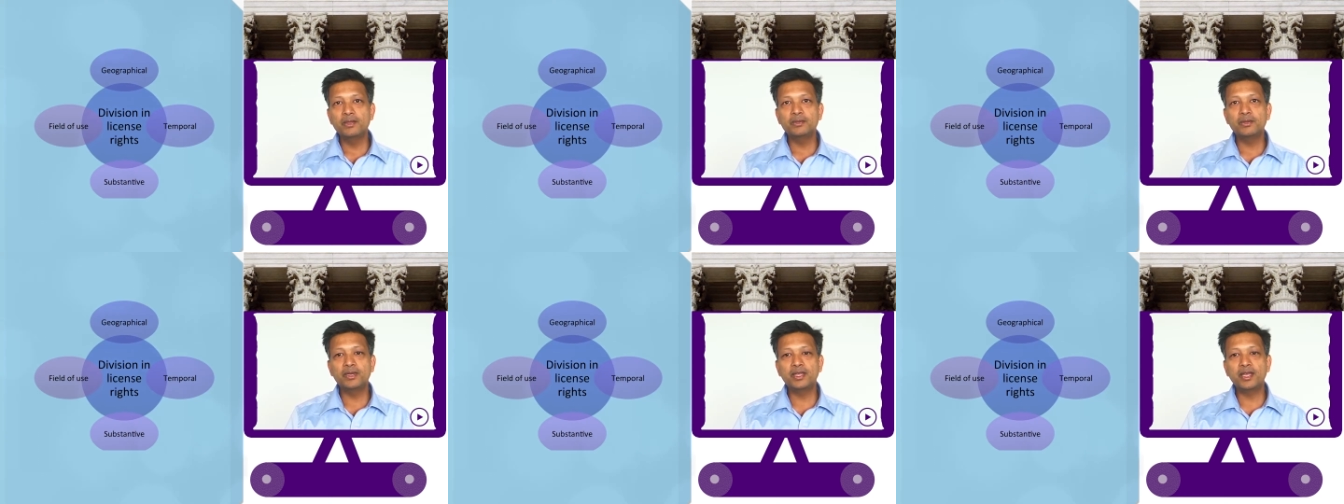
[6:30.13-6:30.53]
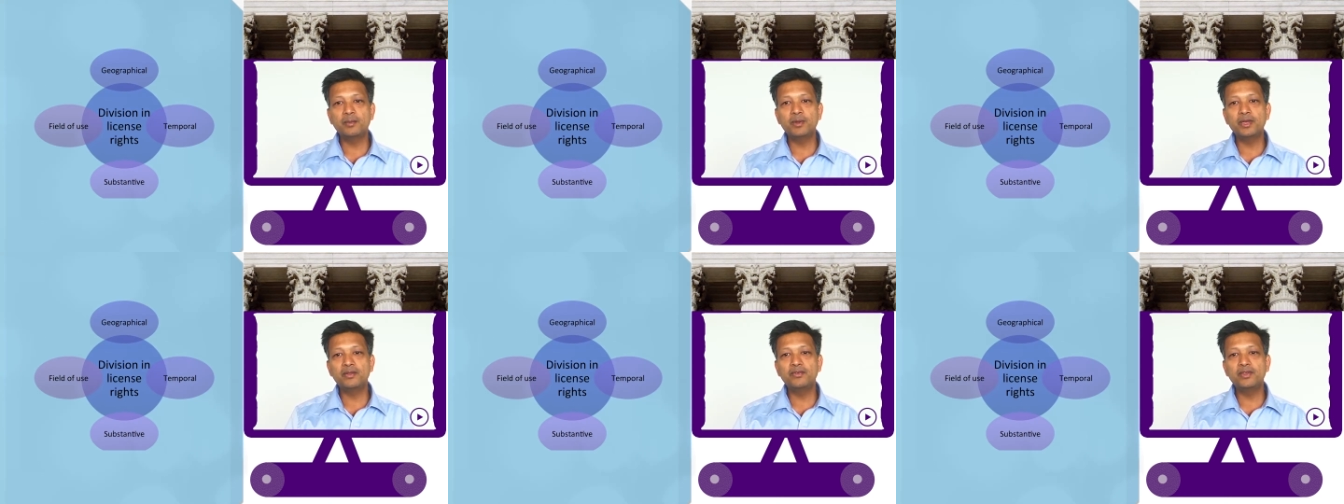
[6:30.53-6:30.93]
So, it
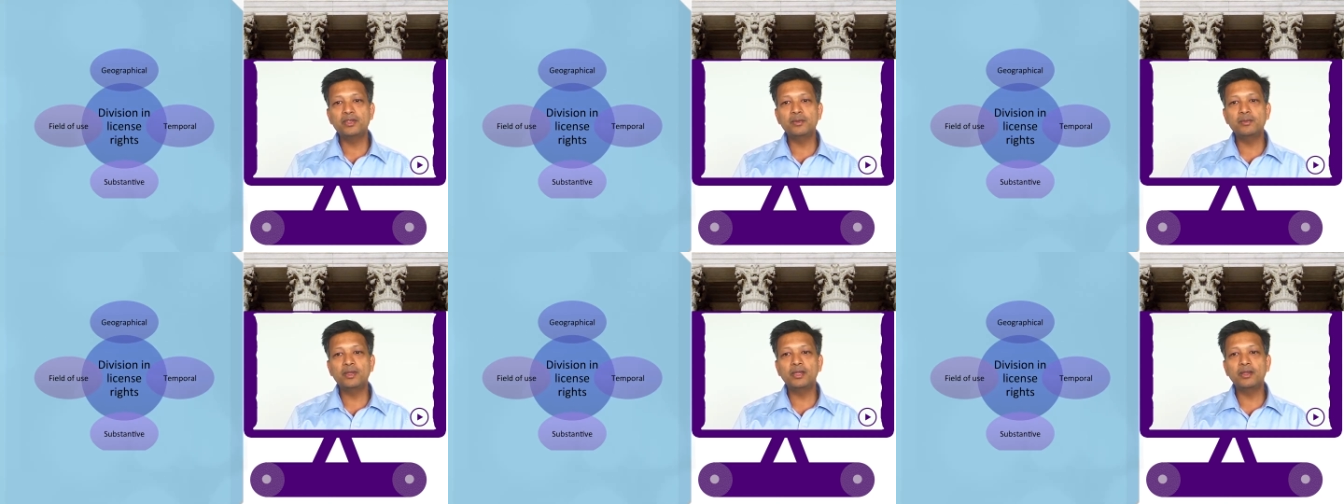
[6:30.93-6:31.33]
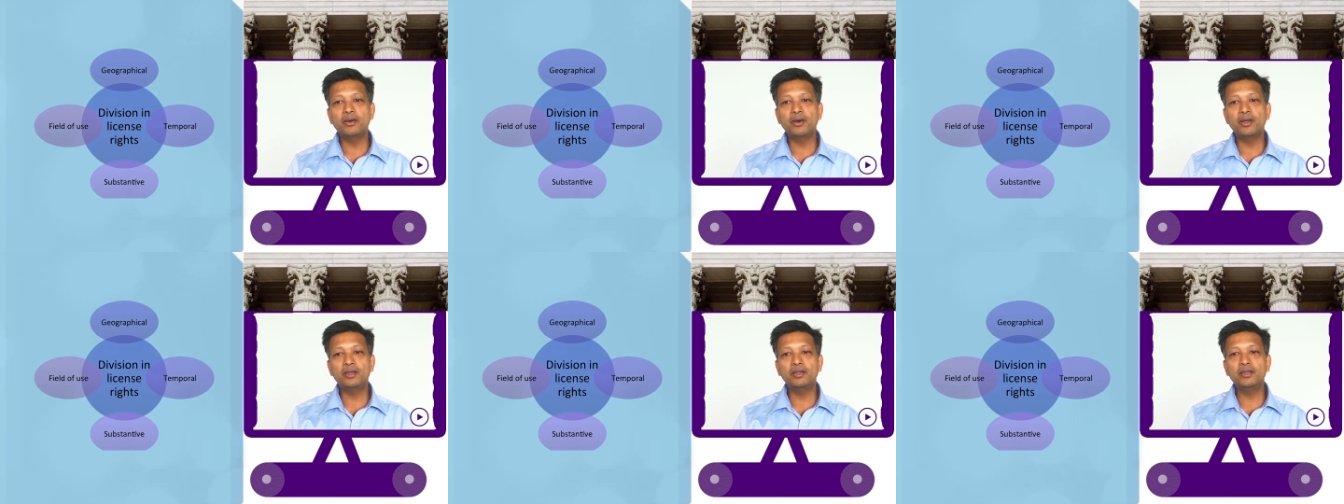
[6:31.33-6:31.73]
can be divisible
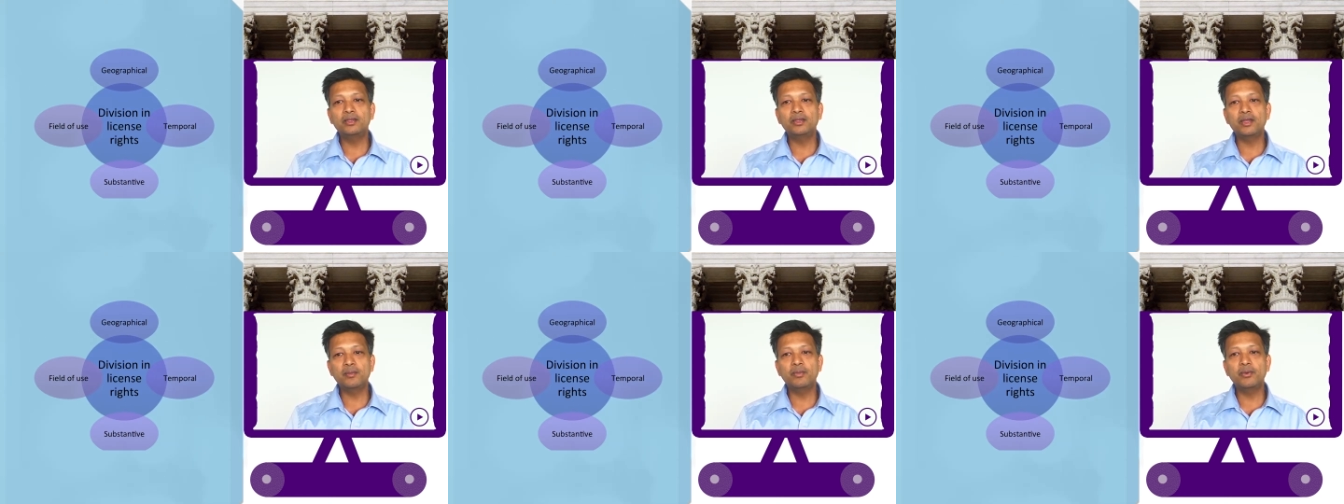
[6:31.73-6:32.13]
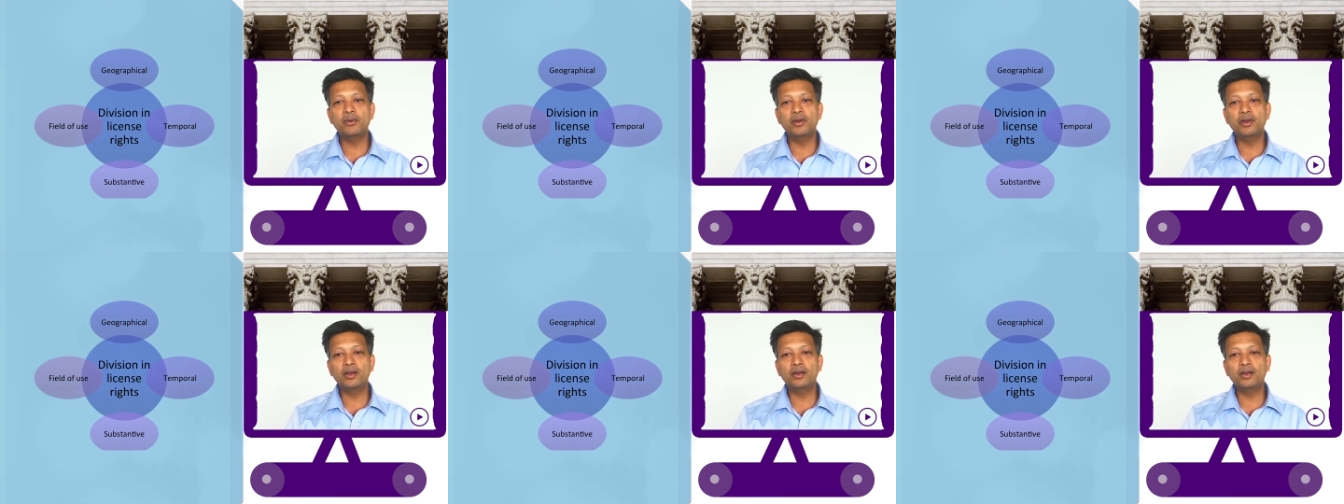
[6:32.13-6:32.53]
on
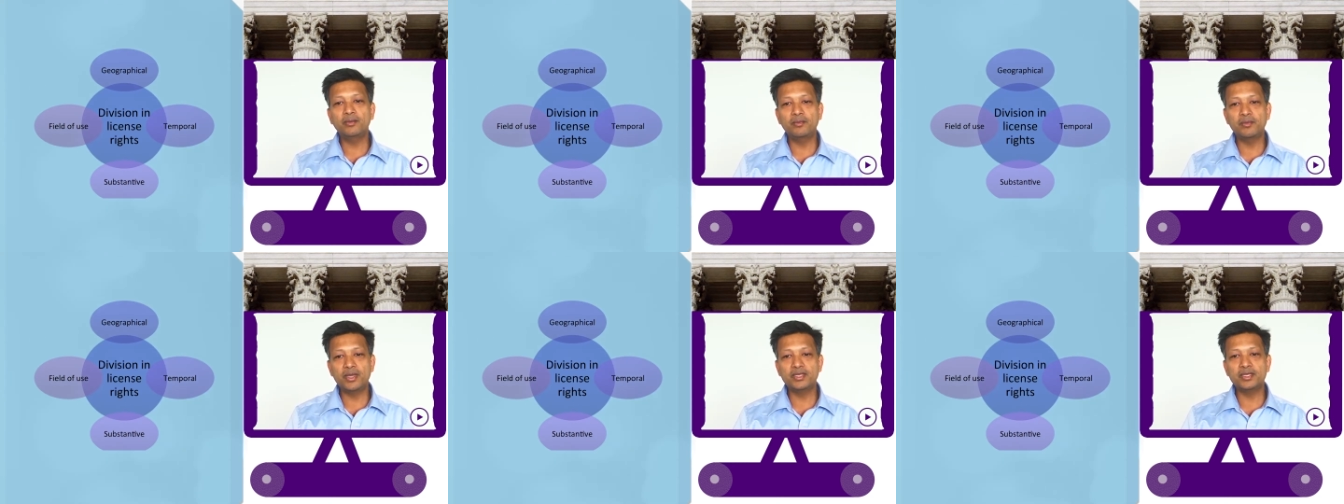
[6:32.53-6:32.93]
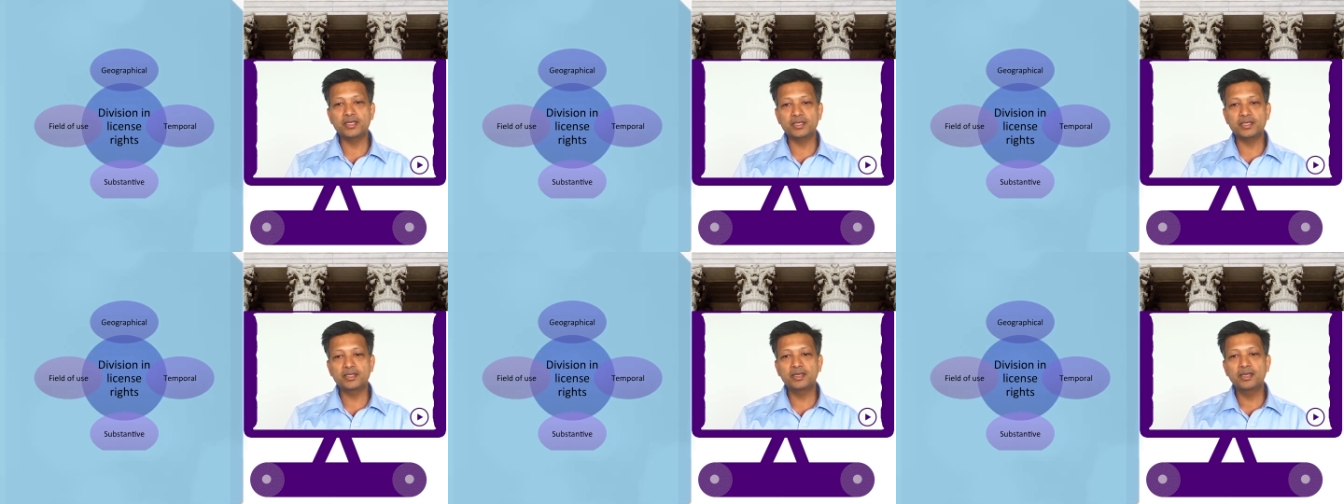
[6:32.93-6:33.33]
temporal
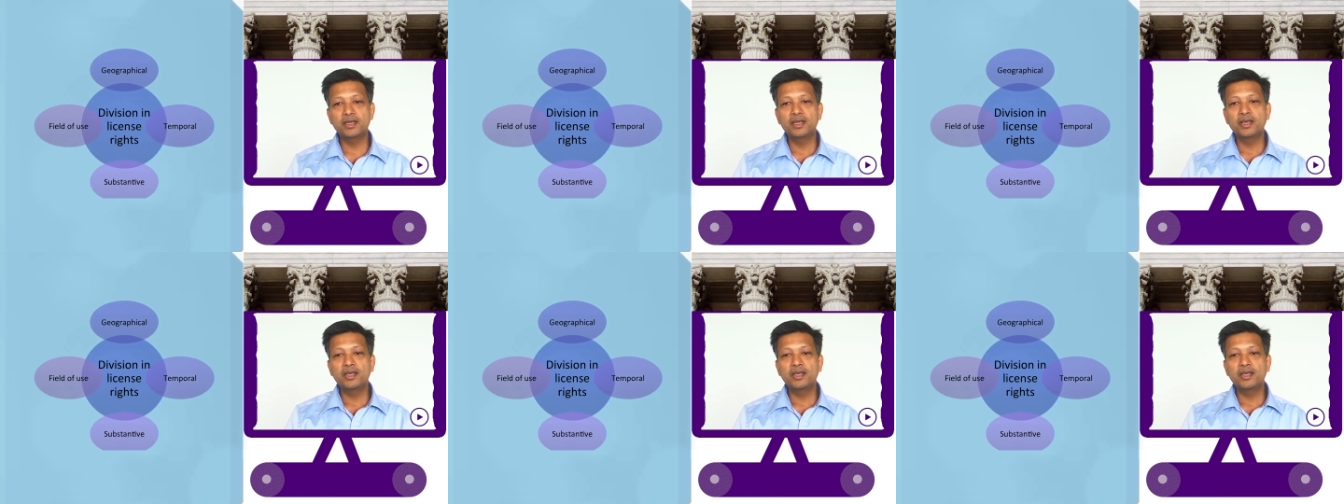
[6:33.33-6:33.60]
basis.